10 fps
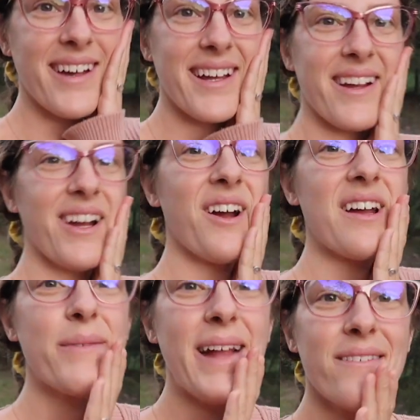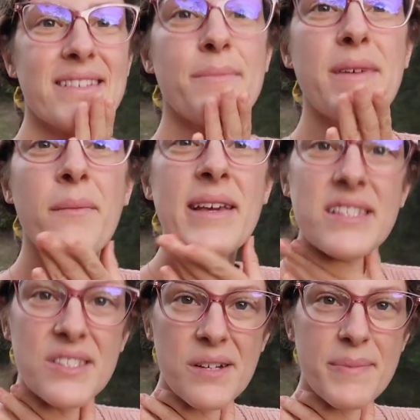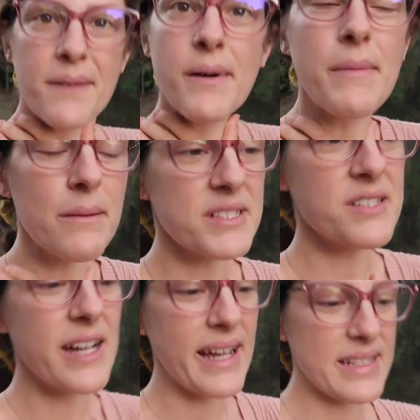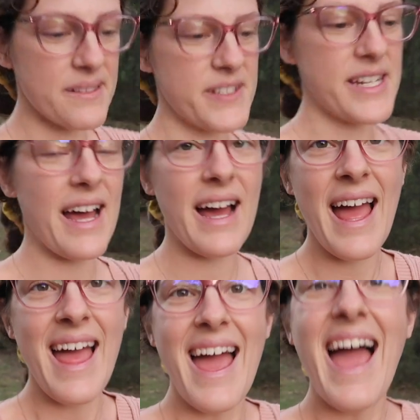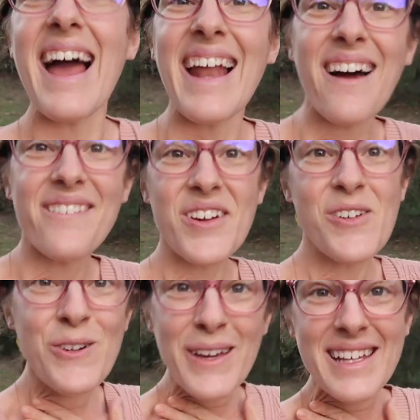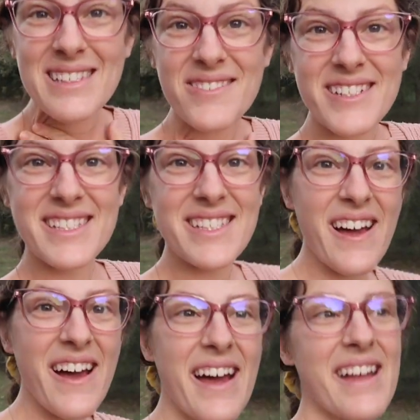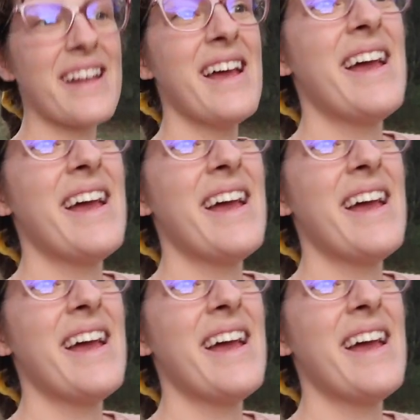We're gonna go home and have some yummy soup that my mum's cooking us for dinner and have cookies for dessert.